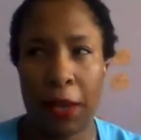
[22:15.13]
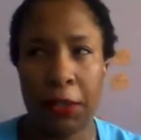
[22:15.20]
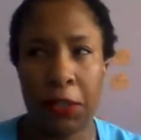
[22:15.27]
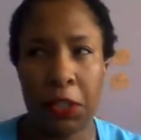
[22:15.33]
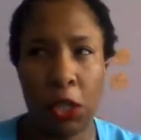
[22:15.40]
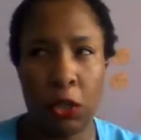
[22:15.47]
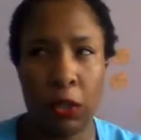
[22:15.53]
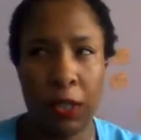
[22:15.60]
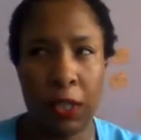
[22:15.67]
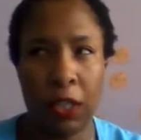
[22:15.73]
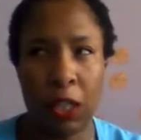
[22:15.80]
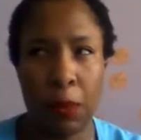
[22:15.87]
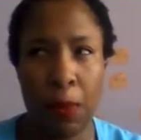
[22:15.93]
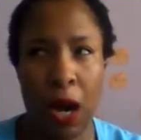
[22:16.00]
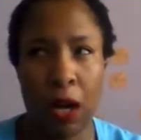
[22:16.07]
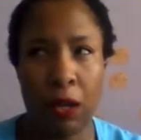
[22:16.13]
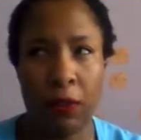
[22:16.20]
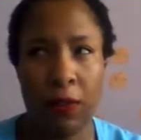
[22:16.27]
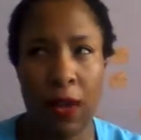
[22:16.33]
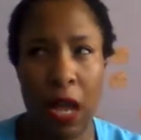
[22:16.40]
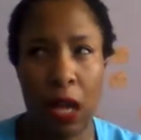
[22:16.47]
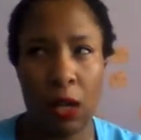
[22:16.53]
Eckhart Tolle, The
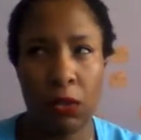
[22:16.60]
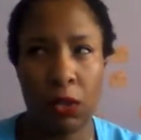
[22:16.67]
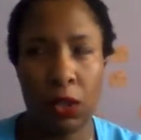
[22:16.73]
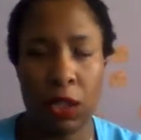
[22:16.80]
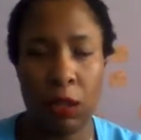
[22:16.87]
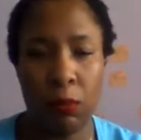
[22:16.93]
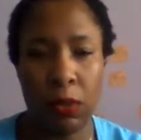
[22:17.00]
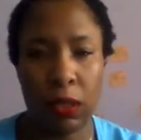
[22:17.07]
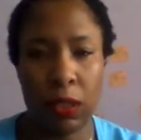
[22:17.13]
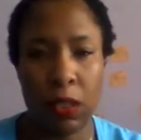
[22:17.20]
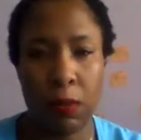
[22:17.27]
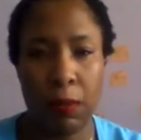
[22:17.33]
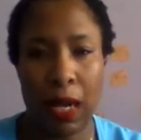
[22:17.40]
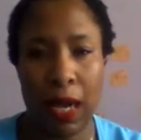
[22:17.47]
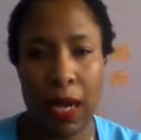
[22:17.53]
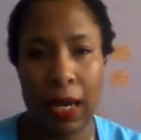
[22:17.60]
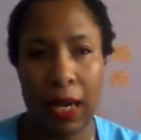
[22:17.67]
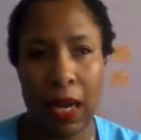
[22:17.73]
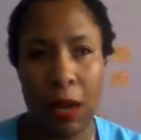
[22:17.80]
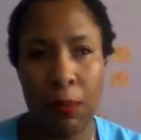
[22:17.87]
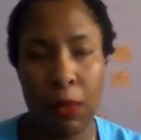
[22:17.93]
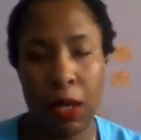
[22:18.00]
Power of Now is a good book to
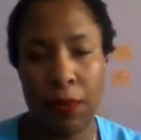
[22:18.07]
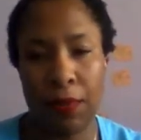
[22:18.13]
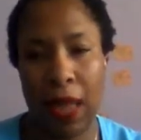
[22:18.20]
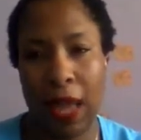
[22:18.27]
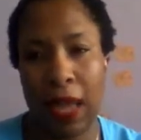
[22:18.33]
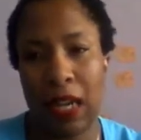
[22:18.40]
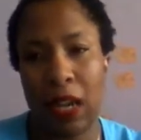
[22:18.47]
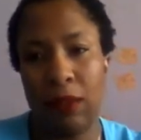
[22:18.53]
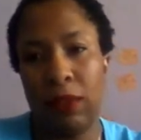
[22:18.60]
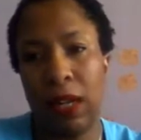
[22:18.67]
buy. I bought that.